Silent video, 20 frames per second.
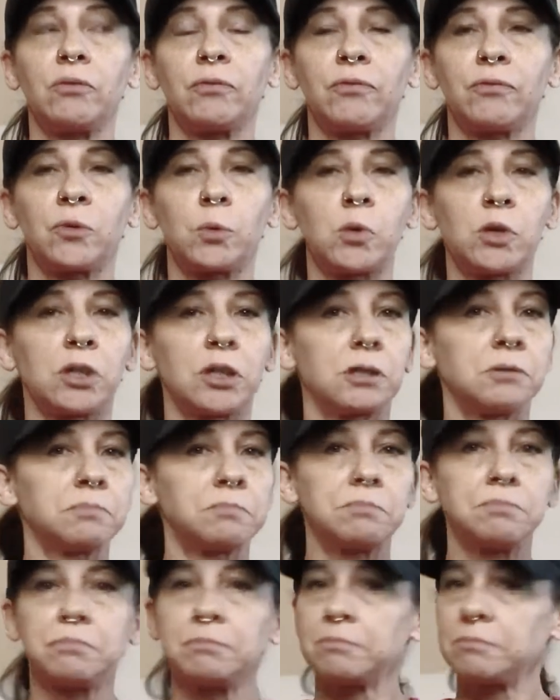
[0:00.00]

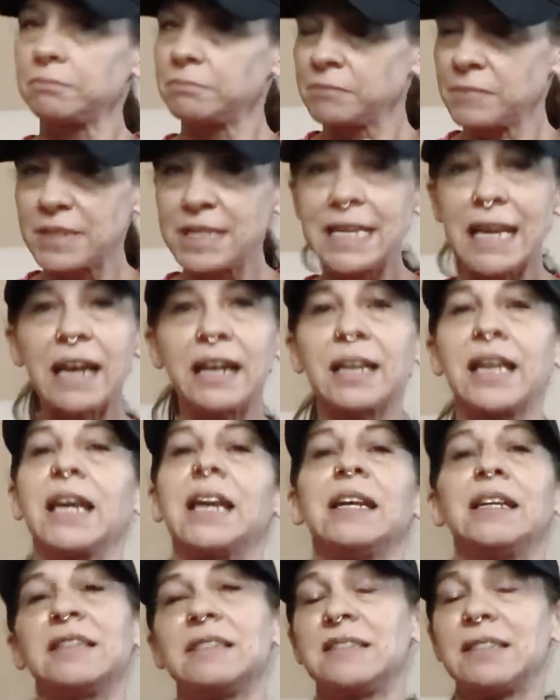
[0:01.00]
for
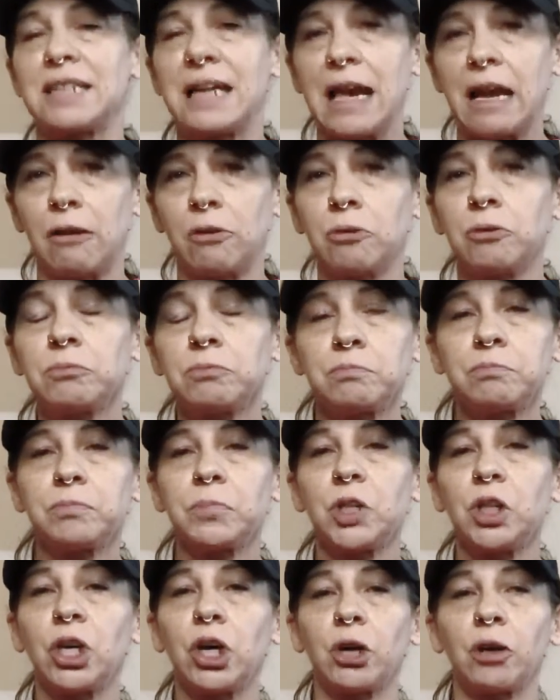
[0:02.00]
decades now,
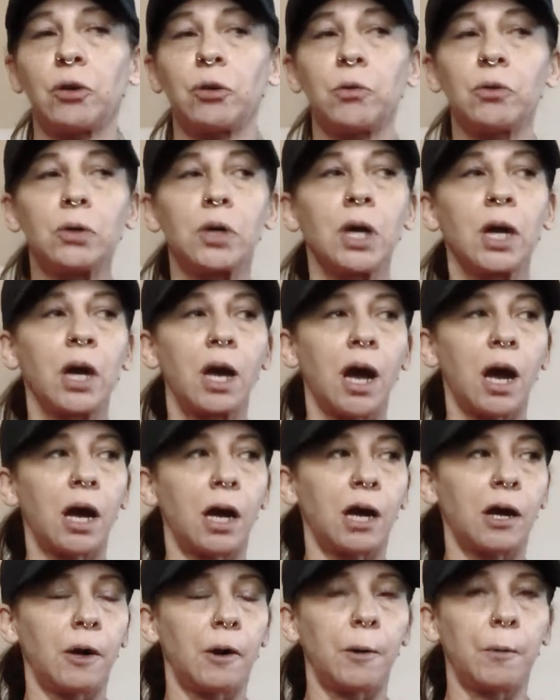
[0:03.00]

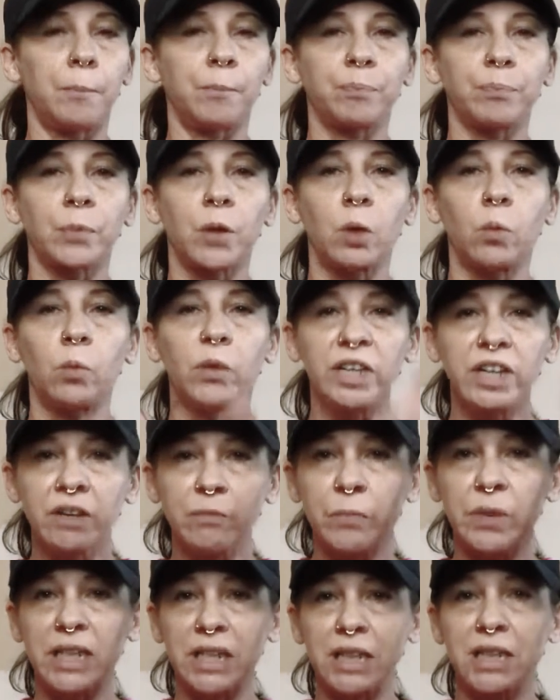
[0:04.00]
we have
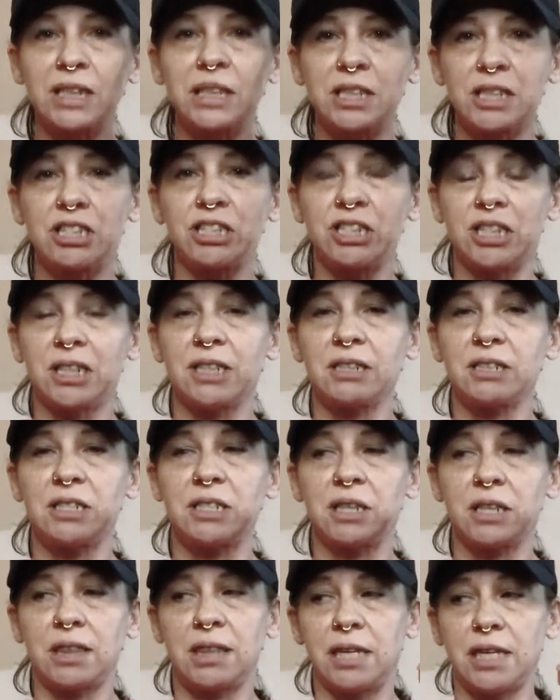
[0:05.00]
been conditioned
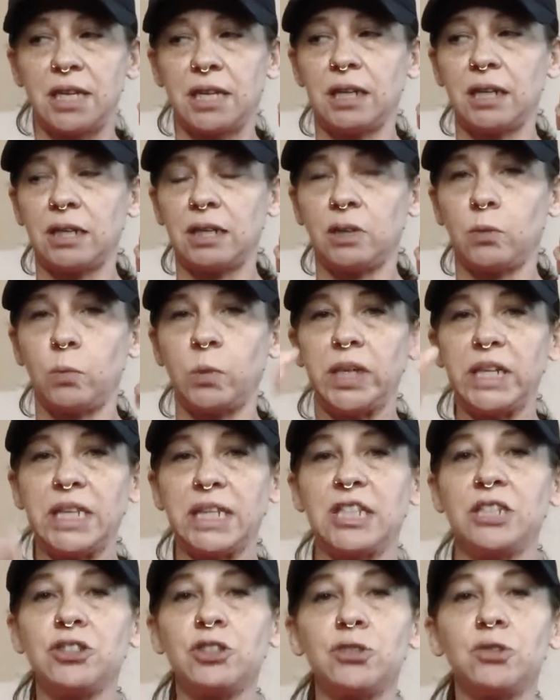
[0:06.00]
to think we
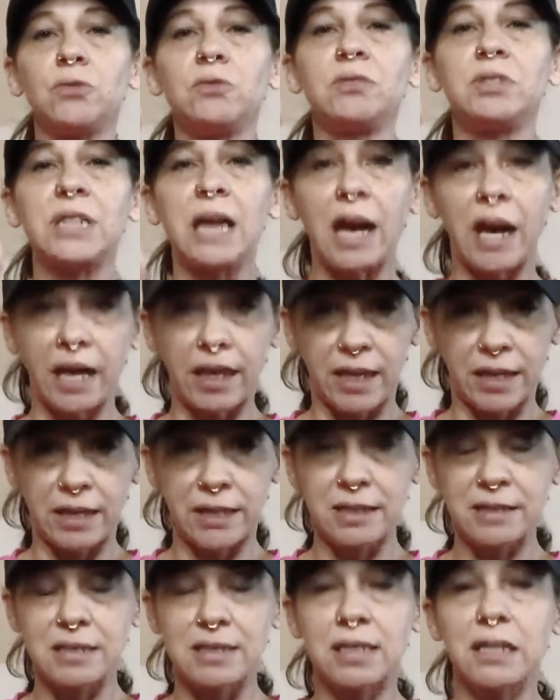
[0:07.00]
need to
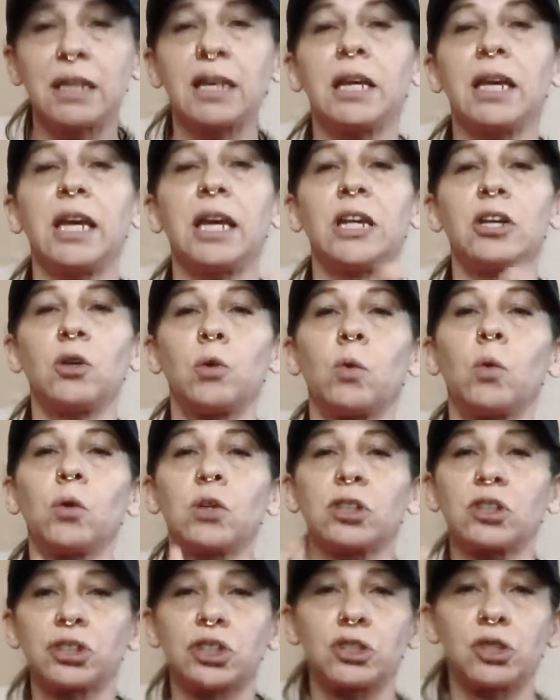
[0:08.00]
diet in
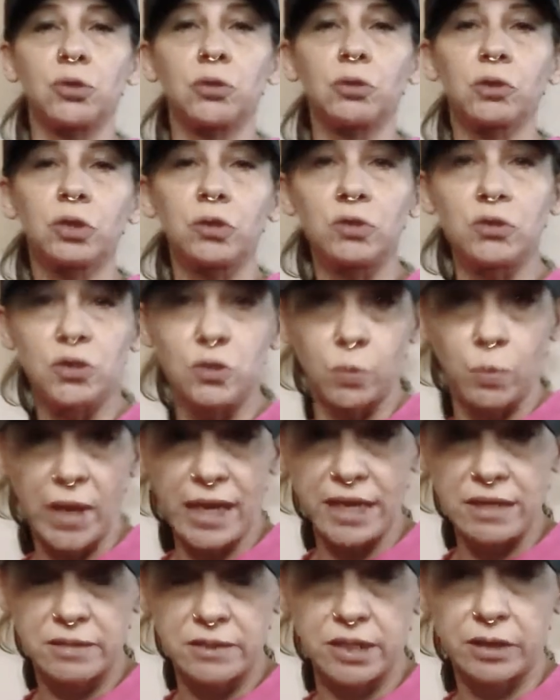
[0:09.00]
order to lose
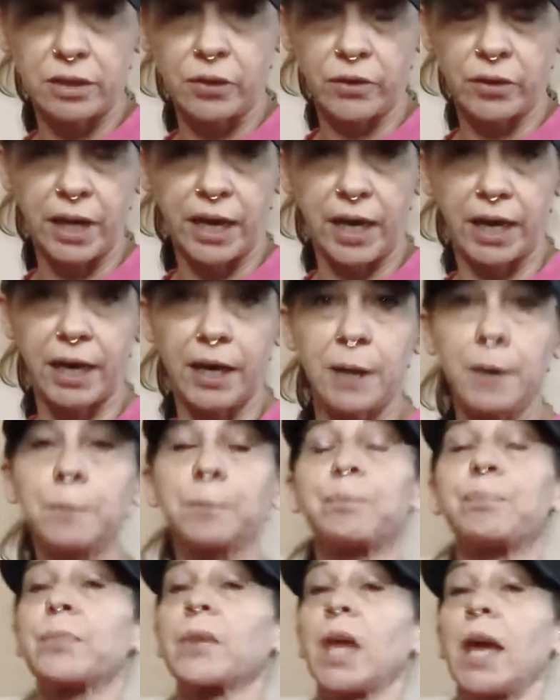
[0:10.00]
weight, okay?
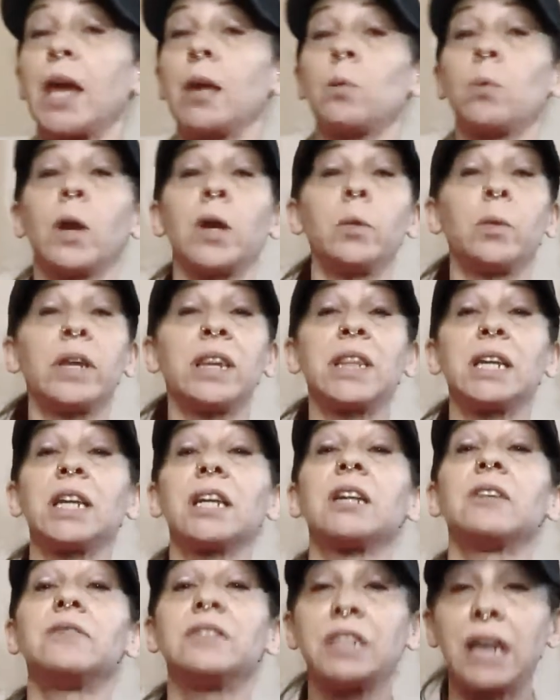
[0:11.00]
And when we
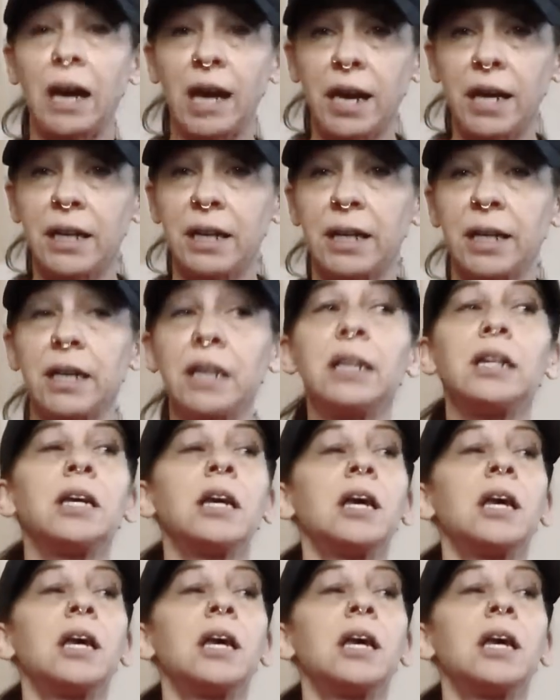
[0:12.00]
think of diet,